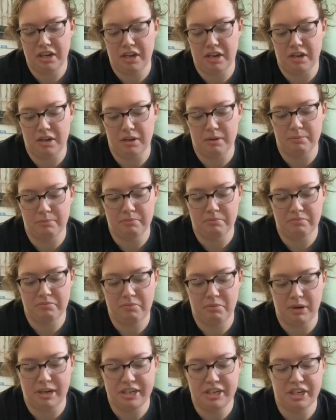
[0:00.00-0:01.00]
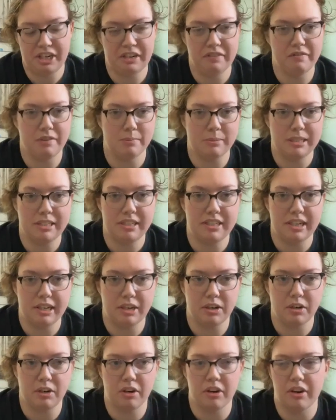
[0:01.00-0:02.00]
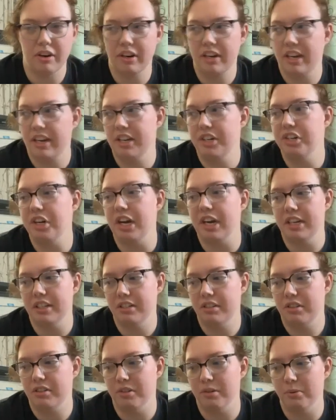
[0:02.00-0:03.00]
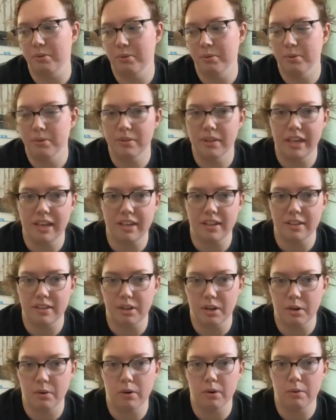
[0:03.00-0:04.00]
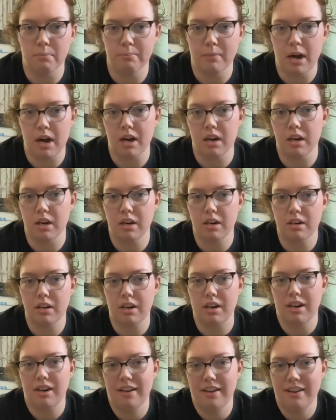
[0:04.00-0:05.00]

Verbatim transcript: um, ranging from a sticker or keychain to like a literal mug.